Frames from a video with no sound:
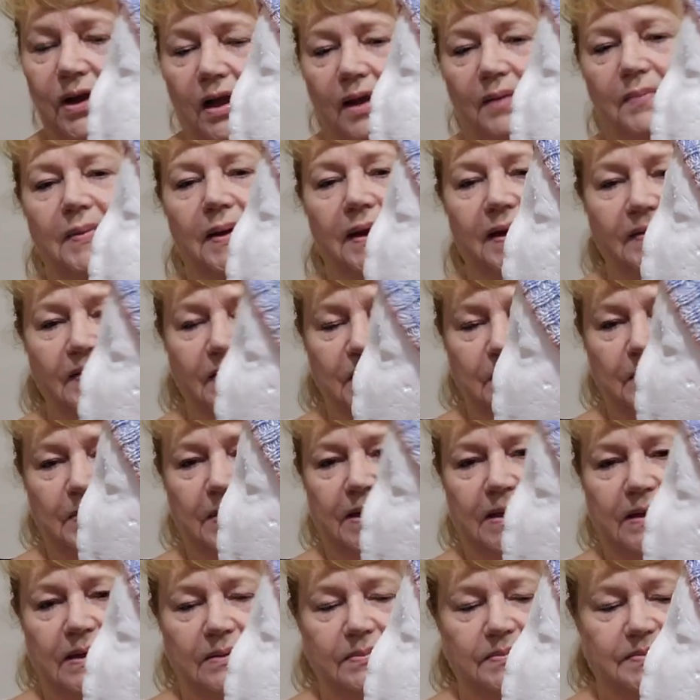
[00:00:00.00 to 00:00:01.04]
I made the
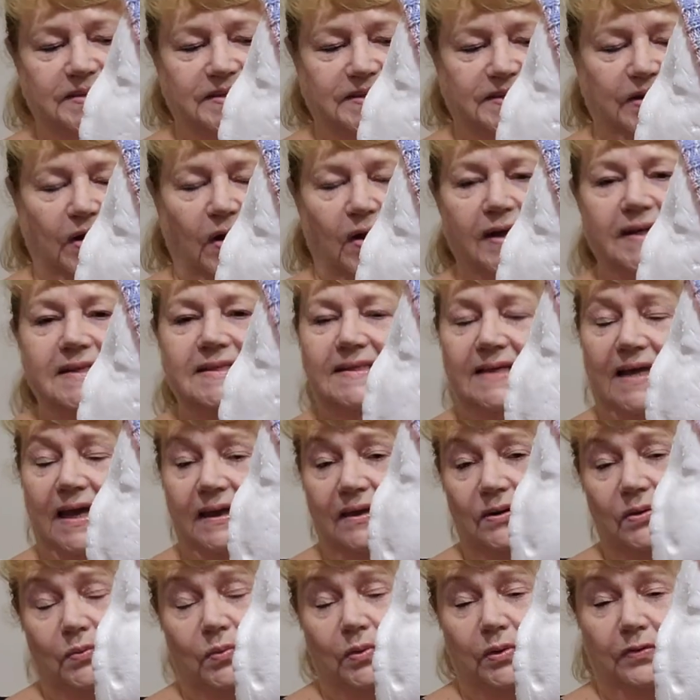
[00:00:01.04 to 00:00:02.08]
medium size and
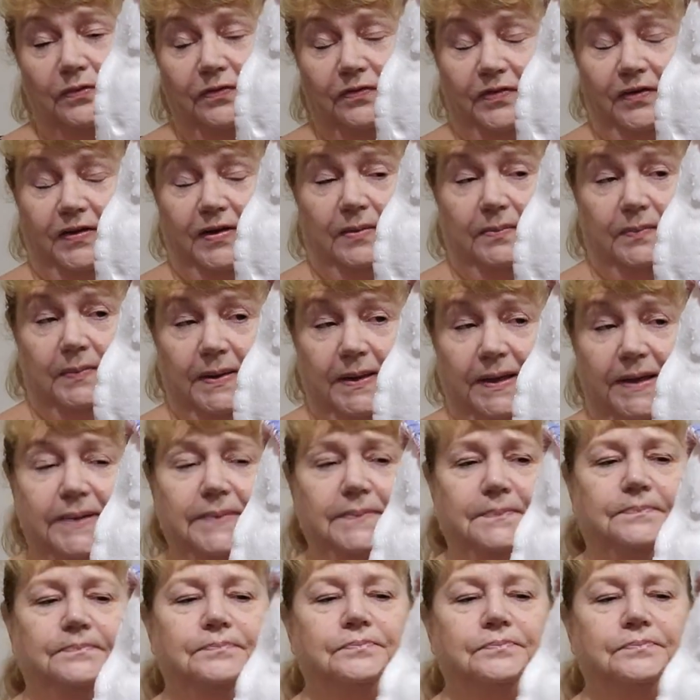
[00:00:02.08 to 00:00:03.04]
it will fit me.